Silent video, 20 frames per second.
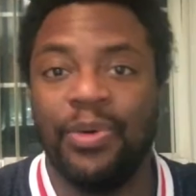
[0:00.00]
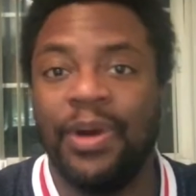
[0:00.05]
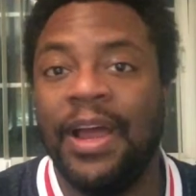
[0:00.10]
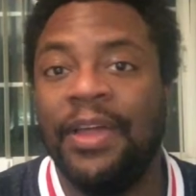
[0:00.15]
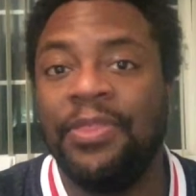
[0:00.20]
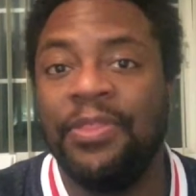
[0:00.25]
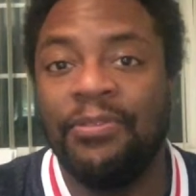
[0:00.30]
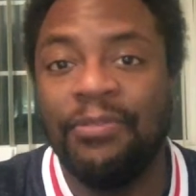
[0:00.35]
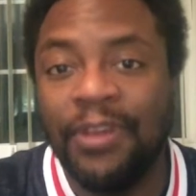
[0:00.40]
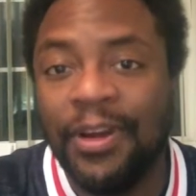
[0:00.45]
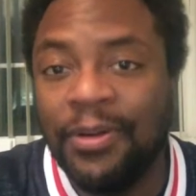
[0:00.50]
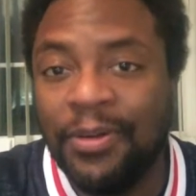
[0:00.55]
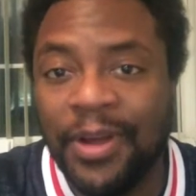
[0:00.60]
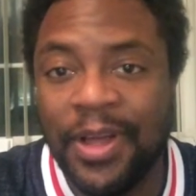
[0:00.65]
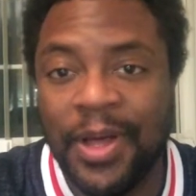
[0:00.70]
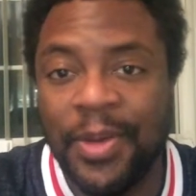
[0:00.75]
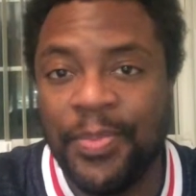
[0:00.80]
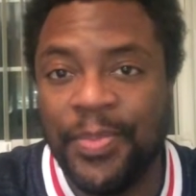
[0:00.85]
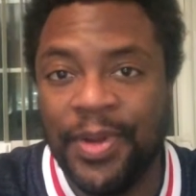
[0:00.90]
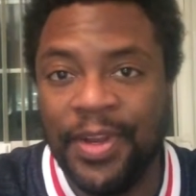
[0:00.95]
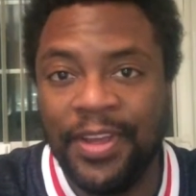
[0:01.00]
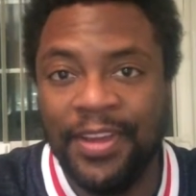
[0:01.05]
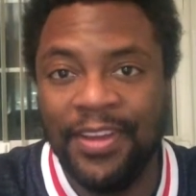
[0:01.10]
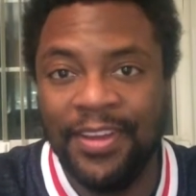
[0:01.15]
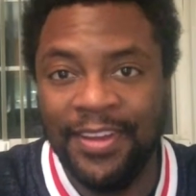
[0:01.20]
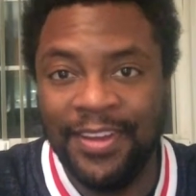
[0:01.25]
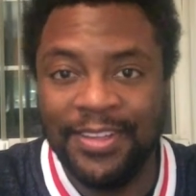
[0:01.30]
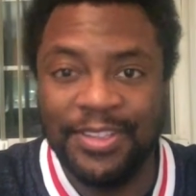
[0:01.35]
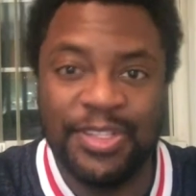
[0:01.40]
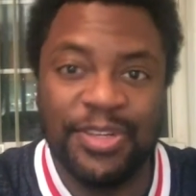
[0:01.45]
We're at the rental
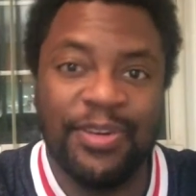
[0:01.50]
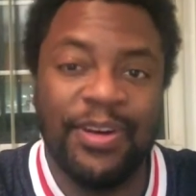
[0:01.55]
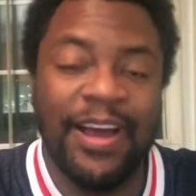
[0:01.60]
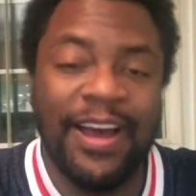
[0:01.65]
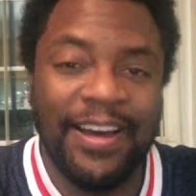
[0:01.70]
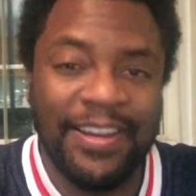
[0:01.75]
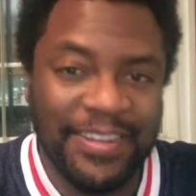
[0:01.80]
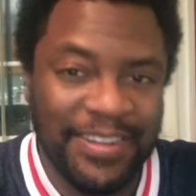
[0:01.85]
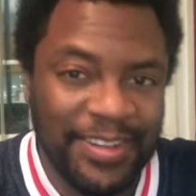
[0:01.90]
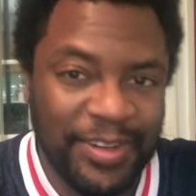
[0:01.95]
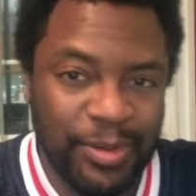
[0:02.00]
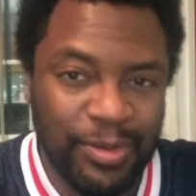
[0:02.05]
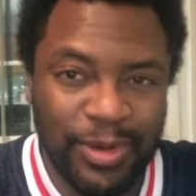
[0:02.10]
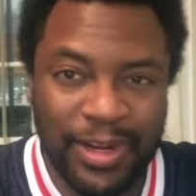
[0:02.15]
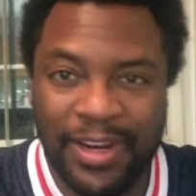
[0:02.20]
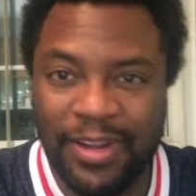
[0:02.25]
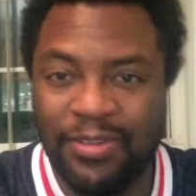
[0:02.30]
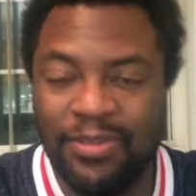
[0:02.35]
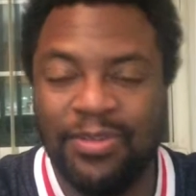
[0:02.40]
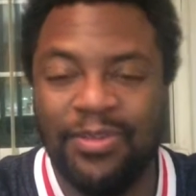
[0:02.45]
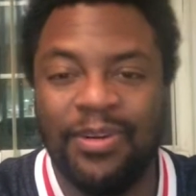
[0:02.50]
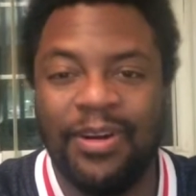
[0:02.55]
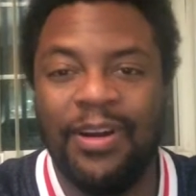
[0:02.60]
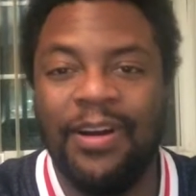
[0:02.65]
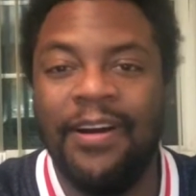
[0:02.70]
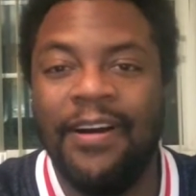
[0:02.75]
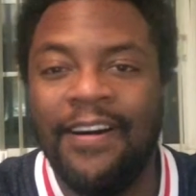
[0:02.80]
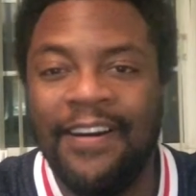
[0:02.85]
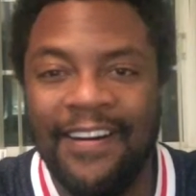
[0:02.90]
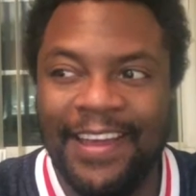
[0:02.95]
company, it's crowded, waiting for a
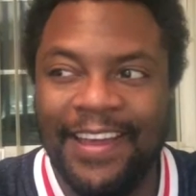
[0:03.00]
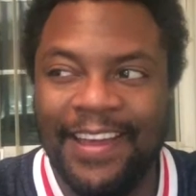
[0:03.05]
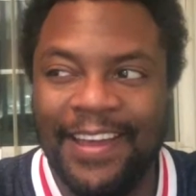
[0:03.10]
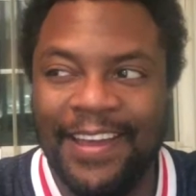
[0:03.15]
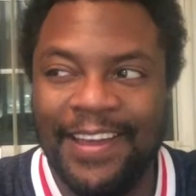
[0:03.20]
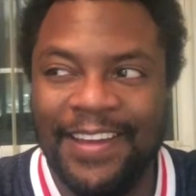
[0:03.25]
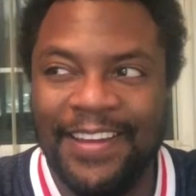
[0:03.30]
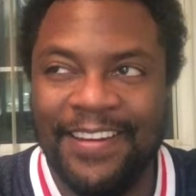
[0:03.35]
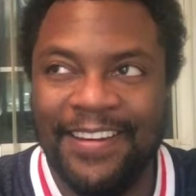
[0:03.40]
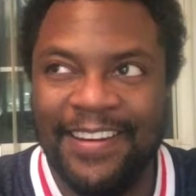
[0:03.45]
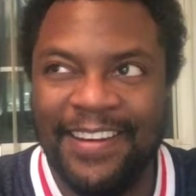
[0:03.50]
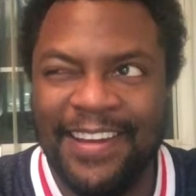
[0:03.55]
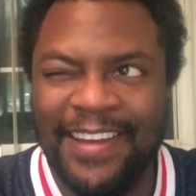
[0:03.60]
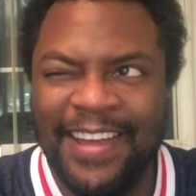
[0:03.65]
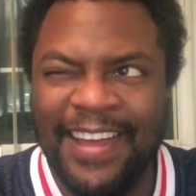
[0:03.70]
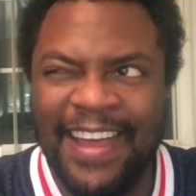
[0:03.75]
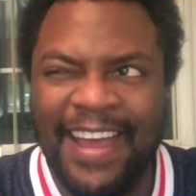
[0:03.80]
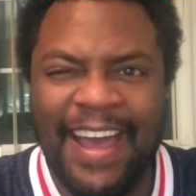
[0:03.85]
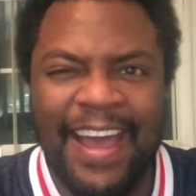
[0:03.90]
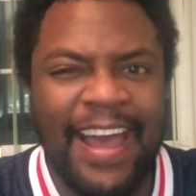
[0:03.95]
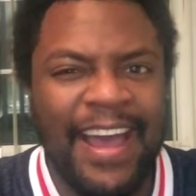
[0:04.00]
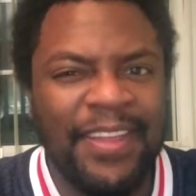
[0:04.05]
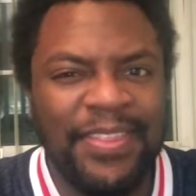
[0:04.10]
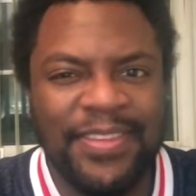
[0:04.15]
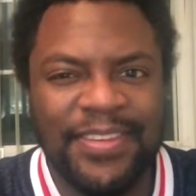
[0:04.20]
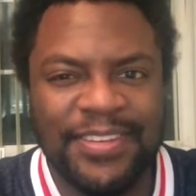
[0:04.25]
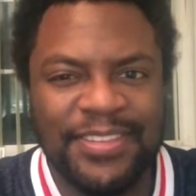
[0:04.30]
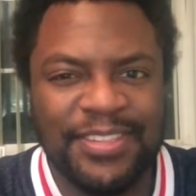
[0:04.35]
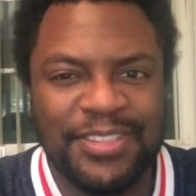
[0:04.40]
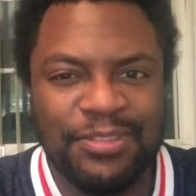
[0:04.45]
car, and at
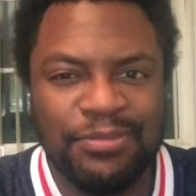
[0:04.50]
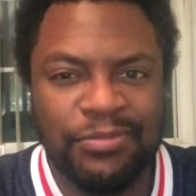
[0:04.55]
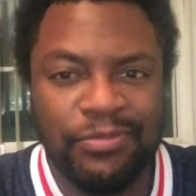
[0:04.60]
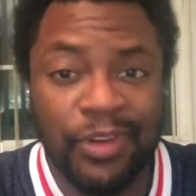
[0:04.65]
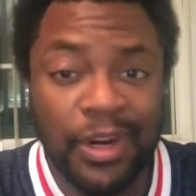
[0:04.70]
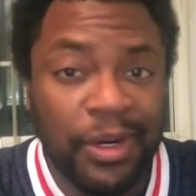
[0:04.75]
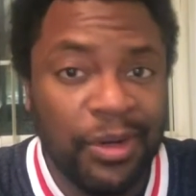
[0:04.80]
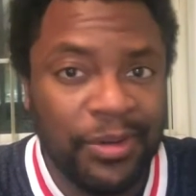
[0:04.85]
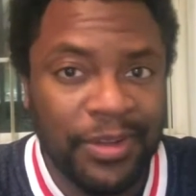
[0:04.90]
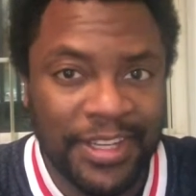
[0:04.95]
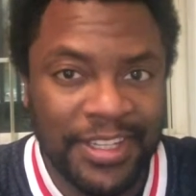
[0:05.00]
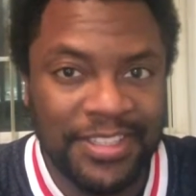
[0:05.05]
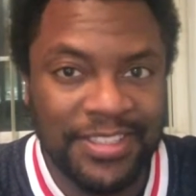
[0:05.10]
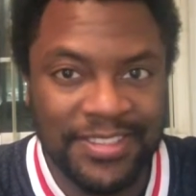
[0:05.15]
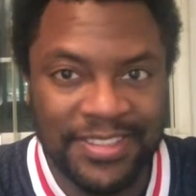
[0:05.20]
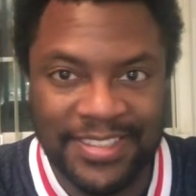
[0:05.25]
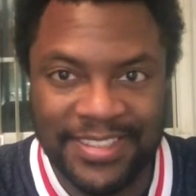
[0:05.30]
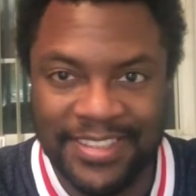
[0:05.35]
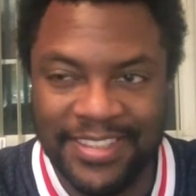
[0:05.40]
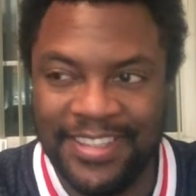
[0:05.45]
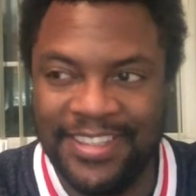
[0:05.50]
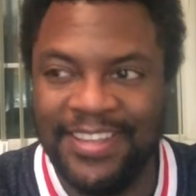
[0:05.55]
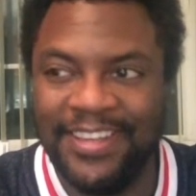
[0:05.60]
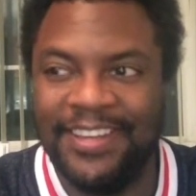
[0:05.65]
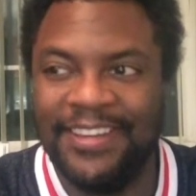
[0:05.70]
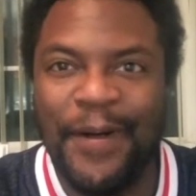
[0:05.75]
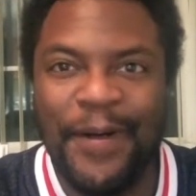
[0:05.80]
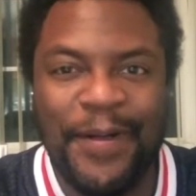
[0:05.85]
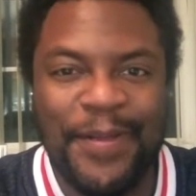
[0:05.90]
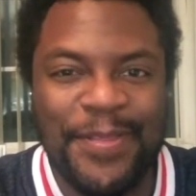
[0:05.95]
this rental
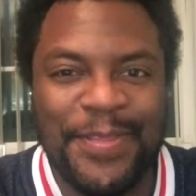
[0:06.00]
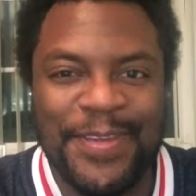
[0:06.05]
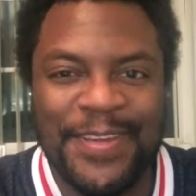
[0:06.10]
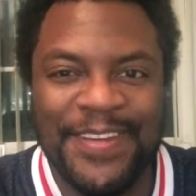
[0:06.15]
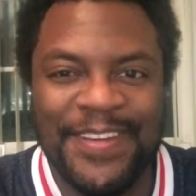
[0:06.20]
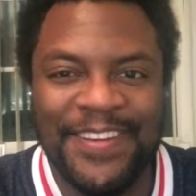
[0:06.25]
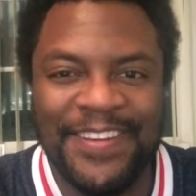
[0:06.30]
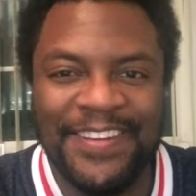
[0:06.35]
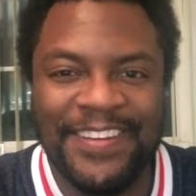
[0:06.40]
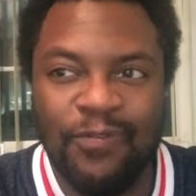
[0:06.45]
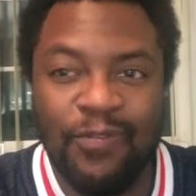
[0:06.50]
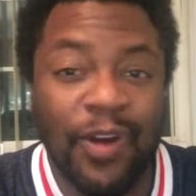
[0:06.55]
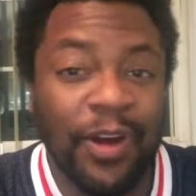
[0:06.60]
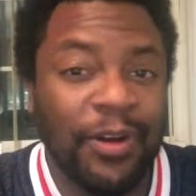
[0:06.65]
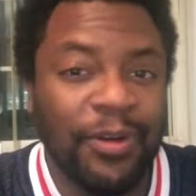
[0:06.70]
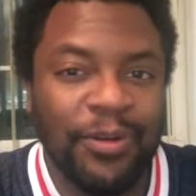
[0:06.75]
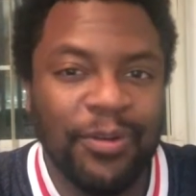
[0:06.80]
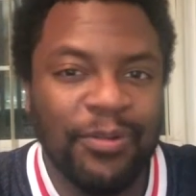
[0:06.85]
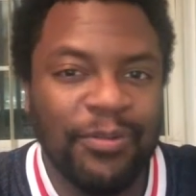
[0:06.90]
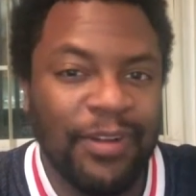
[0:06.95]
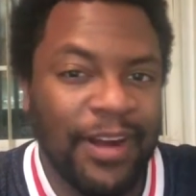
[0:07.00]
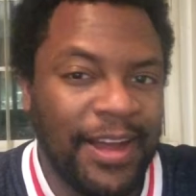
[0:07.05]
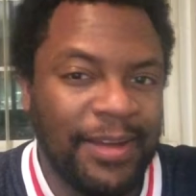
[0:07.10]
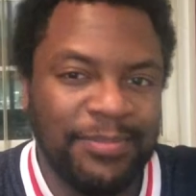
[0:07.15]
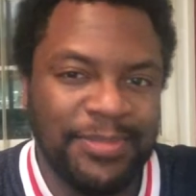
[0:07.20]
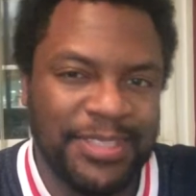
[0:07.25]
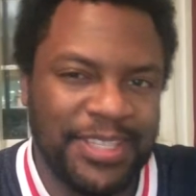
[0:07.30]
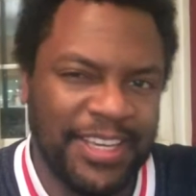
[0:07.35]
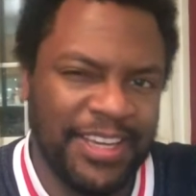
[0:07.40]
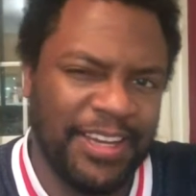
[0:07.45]
agency, all the rental
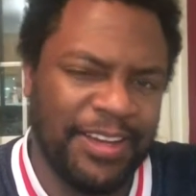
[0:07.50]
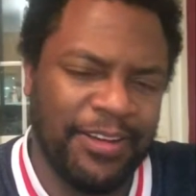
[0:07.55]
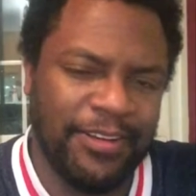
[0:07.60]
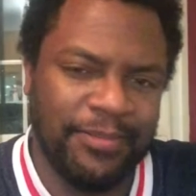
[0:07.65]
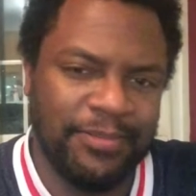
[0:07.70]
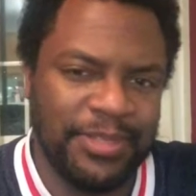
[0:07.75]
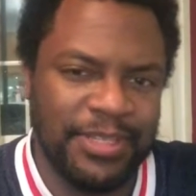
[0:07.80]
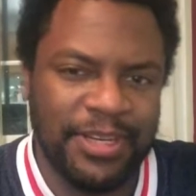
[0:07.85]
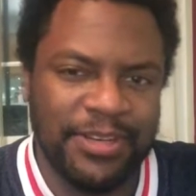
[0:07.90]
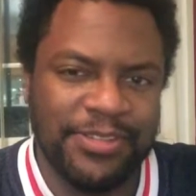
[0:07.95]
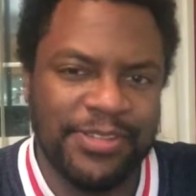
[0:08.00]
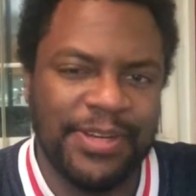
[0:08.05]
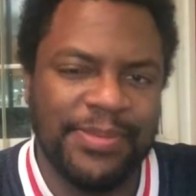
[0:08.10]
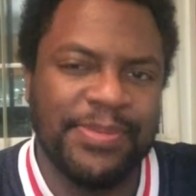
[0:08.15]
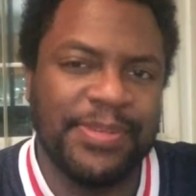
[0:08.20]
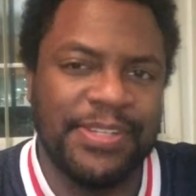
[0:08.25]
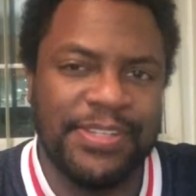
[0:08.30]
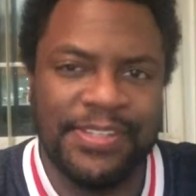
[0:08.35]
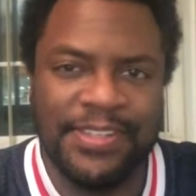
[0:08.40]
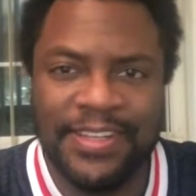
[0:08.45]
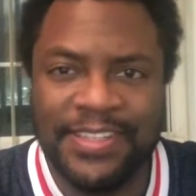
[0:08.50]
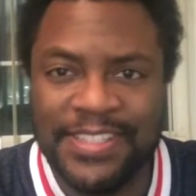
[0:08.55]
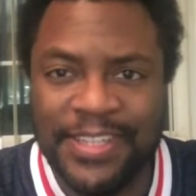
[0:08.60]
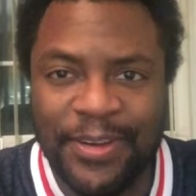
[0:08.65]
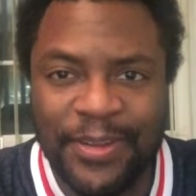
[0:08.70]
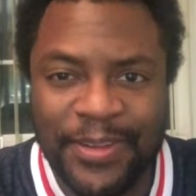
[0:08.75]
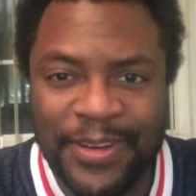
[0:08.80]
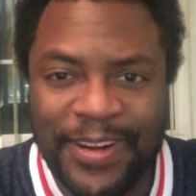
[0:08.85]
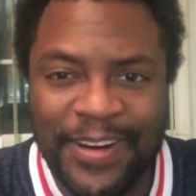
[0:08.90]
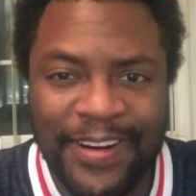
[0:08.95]
reps, can't call them sales reps because they're not
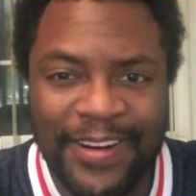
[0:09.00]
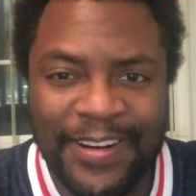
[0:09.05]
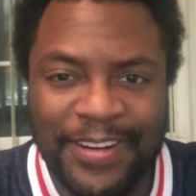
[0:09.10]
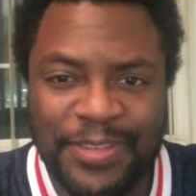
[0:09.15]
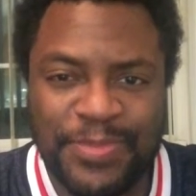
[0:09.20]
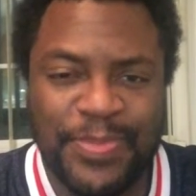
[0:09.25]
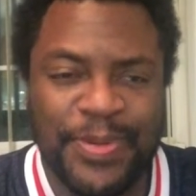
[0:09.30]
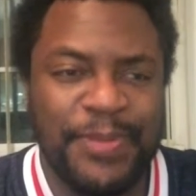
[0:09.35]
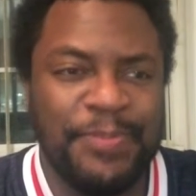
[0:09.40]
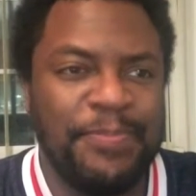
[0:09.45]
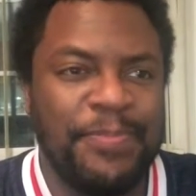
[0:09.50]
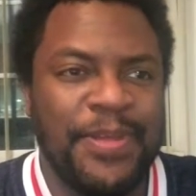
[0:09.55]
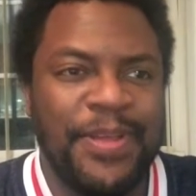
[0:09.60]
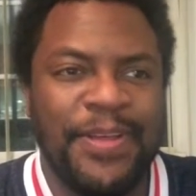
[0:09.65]
selling the cars, but